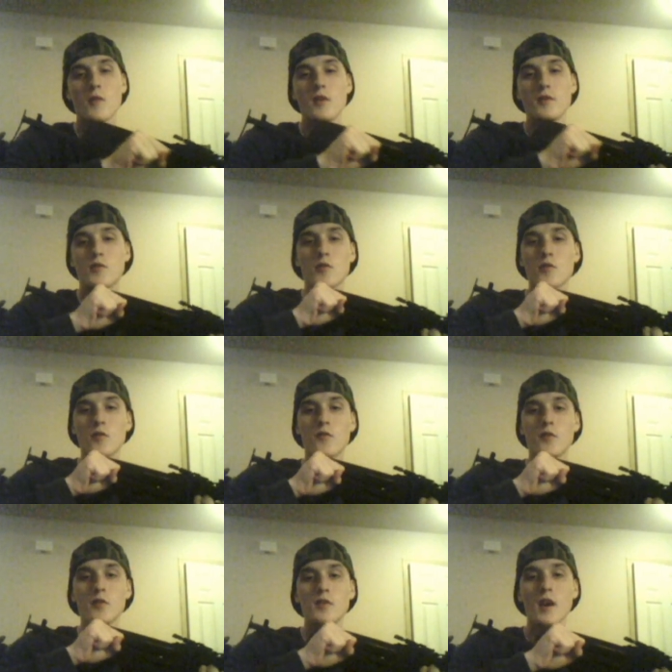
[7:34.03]
run through a
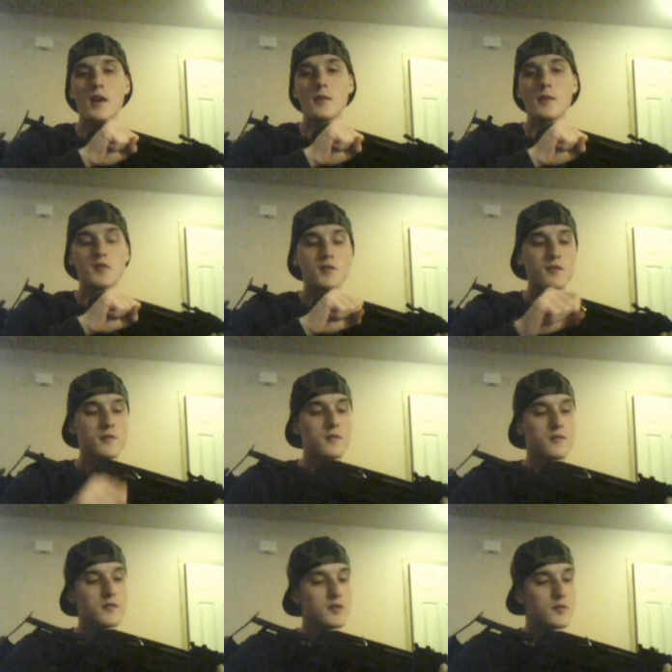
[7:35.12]
few times,
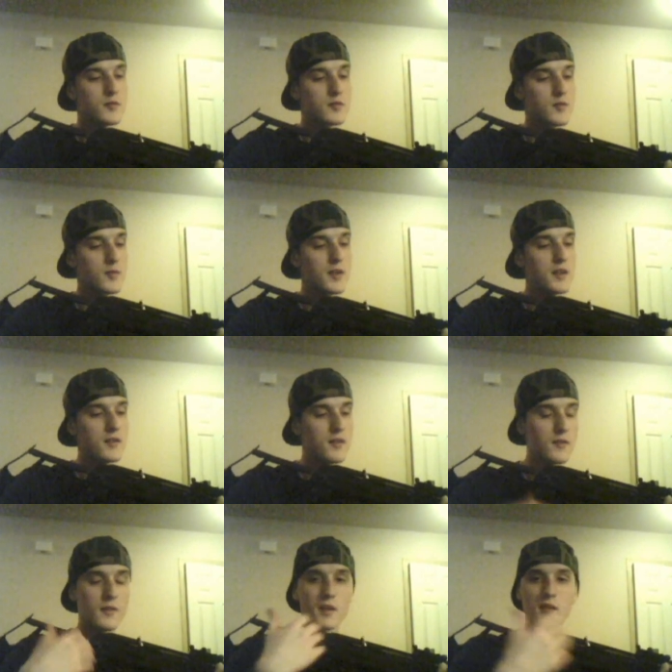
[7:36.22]
2 or 3, you
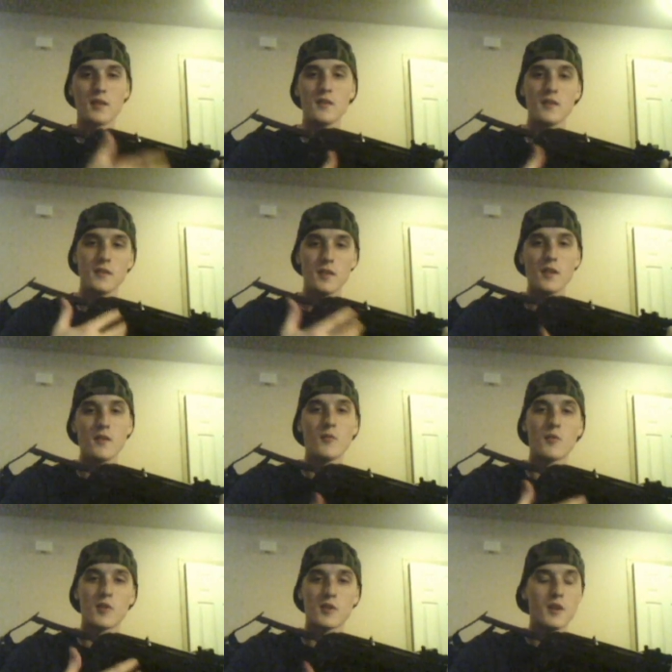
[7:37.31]
know, get it
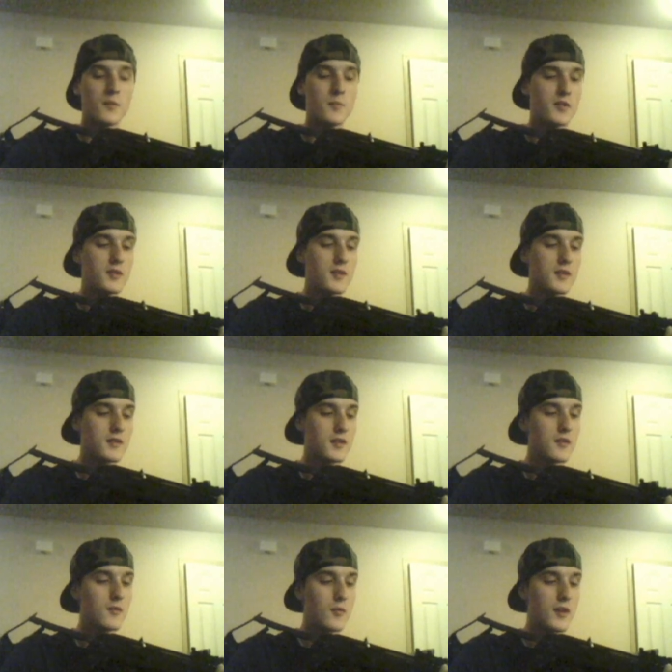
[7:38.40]
worked up in there,
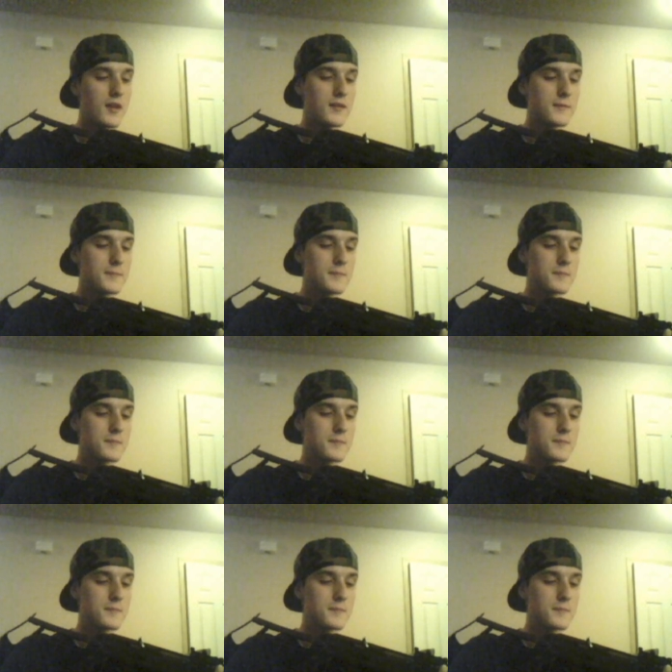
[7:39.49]
get it wet.